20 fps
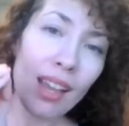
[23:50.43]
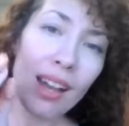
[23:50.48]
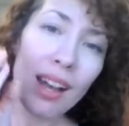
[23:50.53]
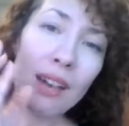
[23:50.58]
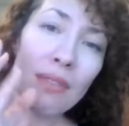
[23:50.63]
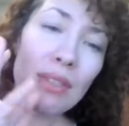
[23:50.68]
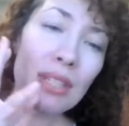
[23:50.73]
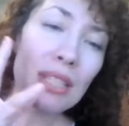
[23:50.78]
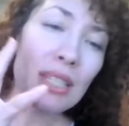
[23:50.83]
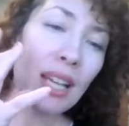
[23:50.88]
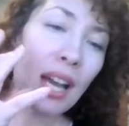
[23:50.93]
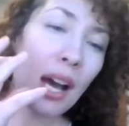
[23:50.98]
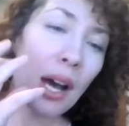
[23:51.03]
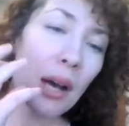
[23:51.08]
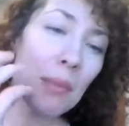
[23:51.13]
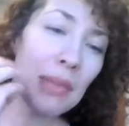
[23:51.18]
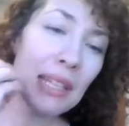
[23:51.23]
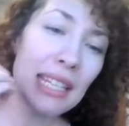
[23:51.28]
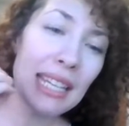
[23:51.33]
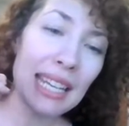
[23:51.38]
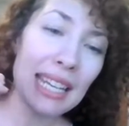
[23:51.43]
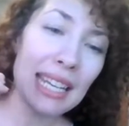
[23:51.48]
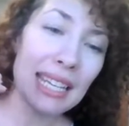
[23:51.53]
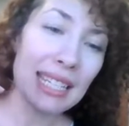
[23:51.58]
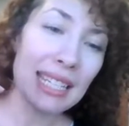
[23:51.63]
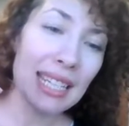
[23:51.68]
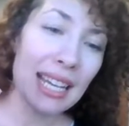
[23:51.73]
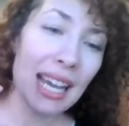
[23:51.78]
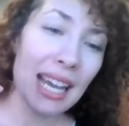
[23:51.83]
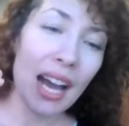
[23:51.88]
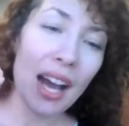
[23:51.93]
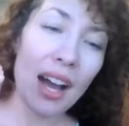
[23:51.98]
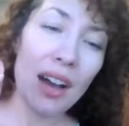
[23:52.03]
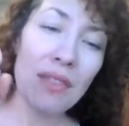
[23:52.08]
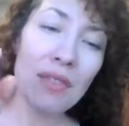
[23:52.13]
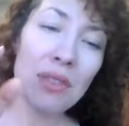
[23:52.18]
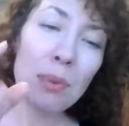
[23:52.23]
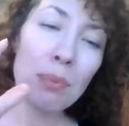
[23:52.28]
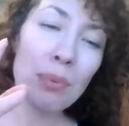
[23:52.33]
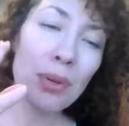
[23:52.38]
it coming in,
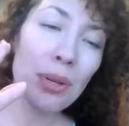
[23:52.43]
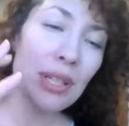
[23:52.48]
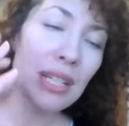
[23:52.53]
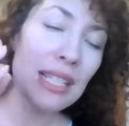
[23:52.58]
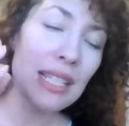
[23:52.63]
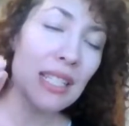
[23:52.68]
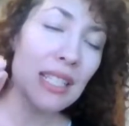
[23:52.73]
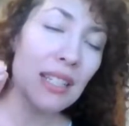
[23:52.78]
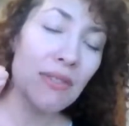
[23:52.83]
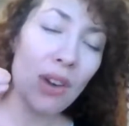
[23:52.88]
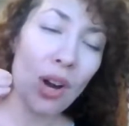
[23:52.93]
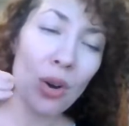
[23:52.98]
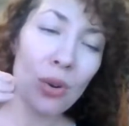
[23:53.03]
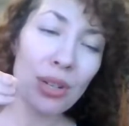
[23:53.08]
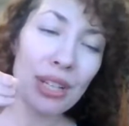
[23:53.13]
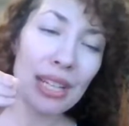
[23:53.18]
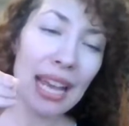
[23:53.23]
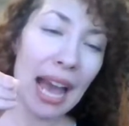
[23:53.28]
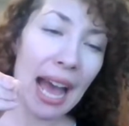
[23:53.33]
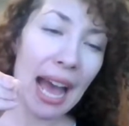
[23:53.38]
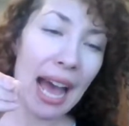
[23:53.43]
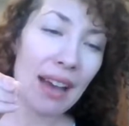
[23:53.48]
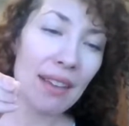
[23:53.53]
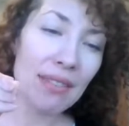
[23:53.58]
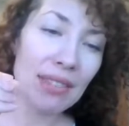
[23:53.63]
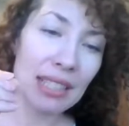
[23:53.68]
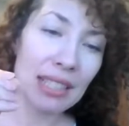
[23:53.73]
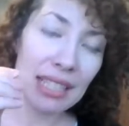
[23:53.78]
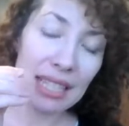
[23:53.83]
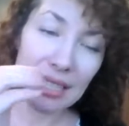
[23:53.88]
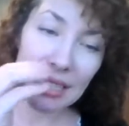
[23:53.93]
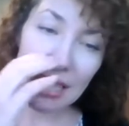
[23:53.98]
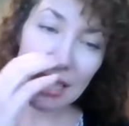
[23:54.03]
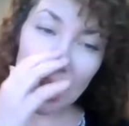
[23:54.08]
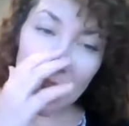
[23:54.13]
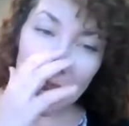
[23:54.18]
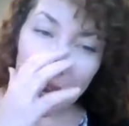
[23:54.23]
of the brilliance of already having it,